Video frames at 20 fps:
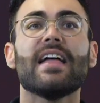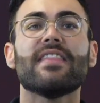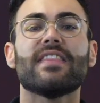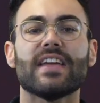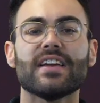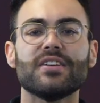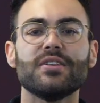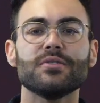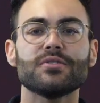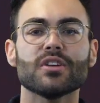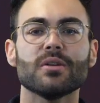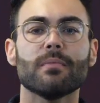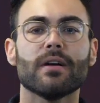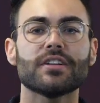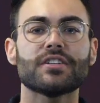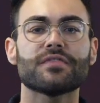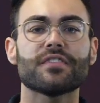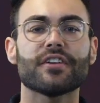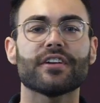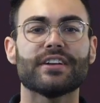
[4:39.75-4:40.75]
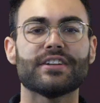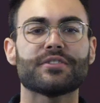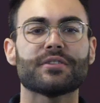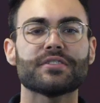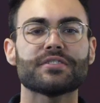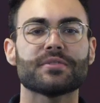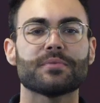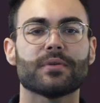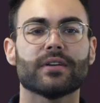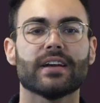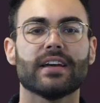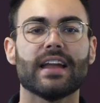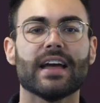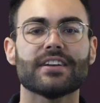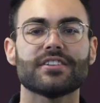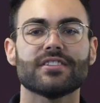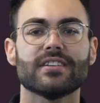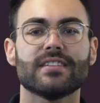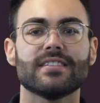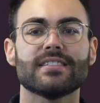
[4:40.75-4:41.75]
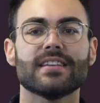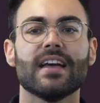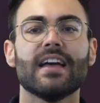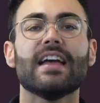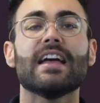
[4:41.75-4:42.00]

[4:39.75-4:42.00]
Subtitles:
Thank you so much for your interest in word connections,